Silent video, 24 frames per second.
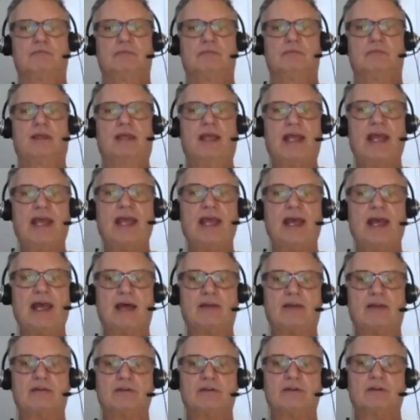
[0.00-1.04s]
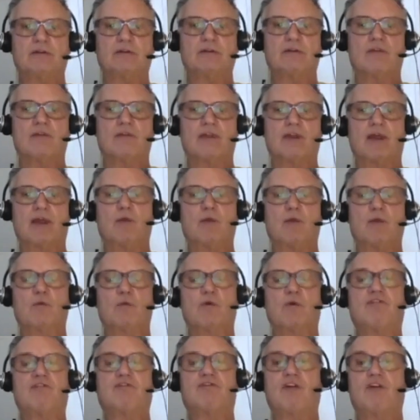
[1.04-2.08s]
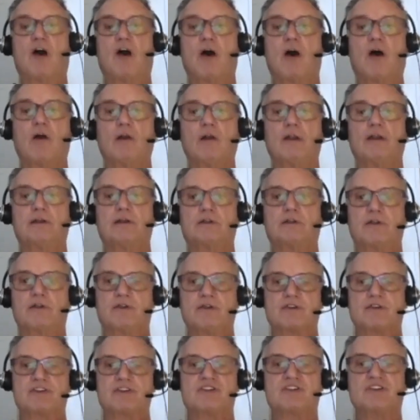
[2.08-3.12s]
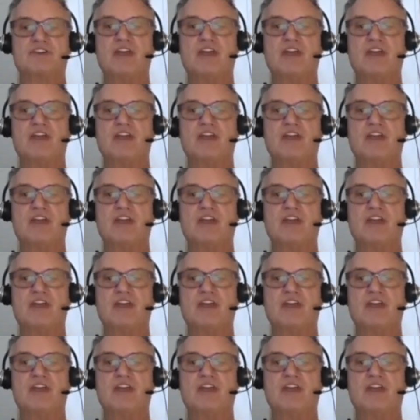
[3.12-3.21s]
and they will fall into the snare